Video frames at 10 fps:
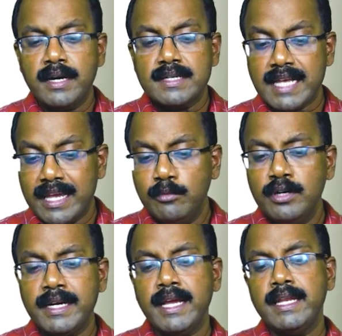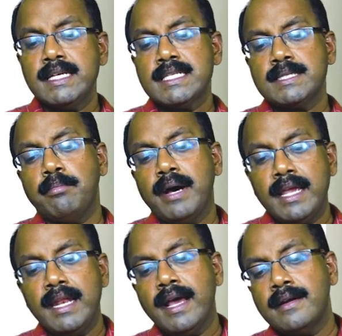Simultaneous
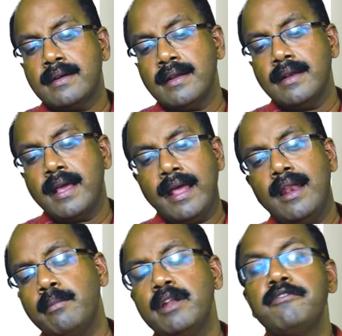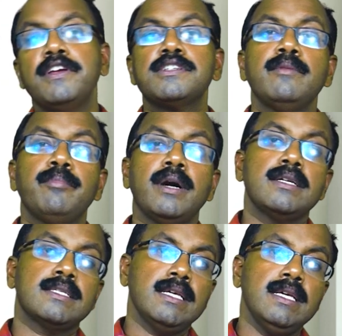bilateral element facial
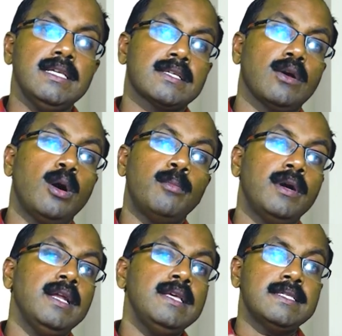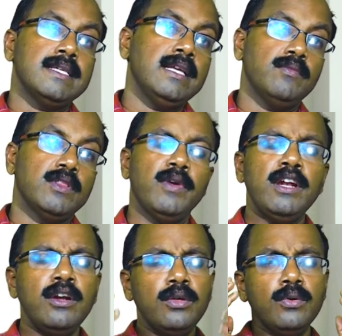palsy is commonly seen with.
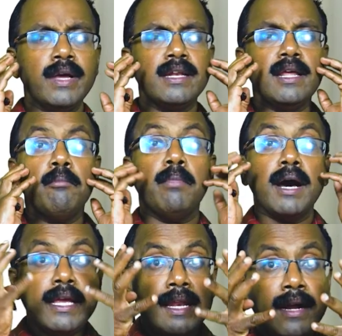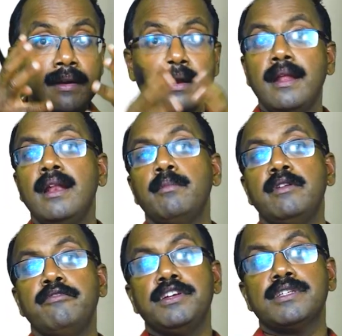When do you get a bilateral
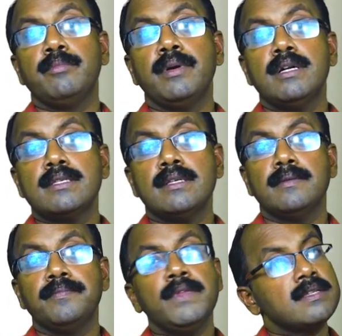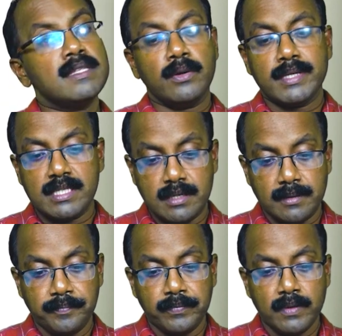element facial palsy? That's the
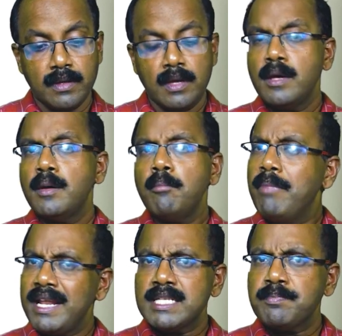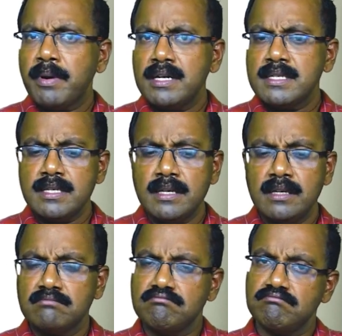question. Bells palsy,
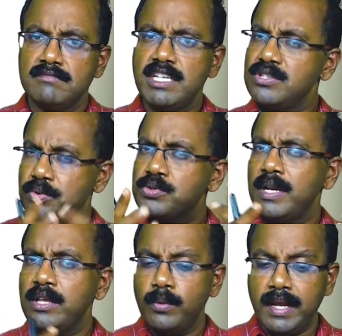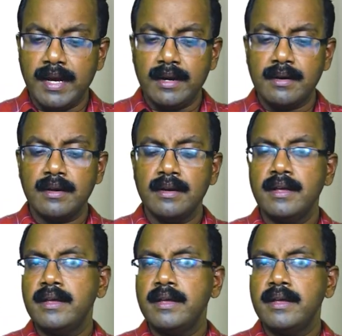it is usually unilateral.